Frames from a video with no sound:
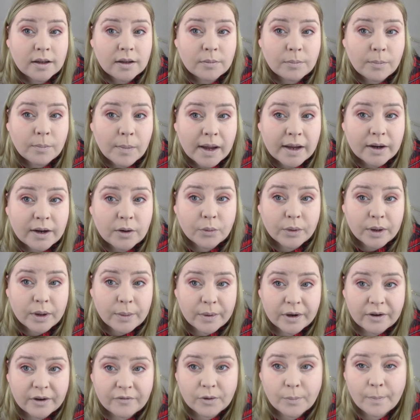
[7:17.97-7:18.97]
made a wee
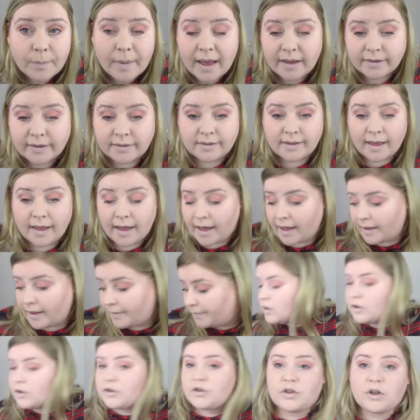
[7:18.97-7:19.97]
bit of a mess there.
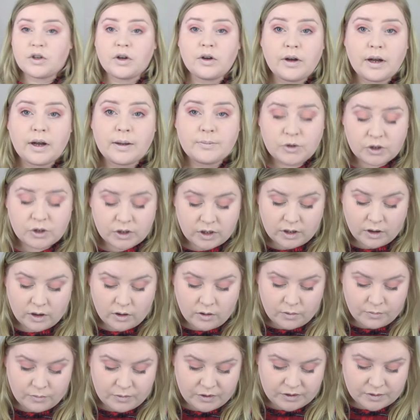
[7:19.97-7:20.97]
So I'm just going to
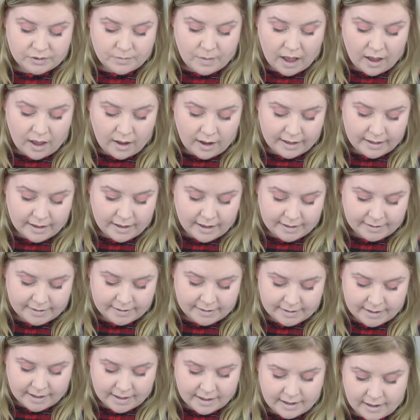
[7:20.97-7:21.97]
go on with some
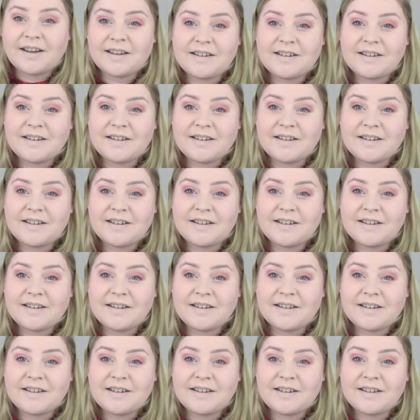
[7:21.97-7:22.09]
highlighter.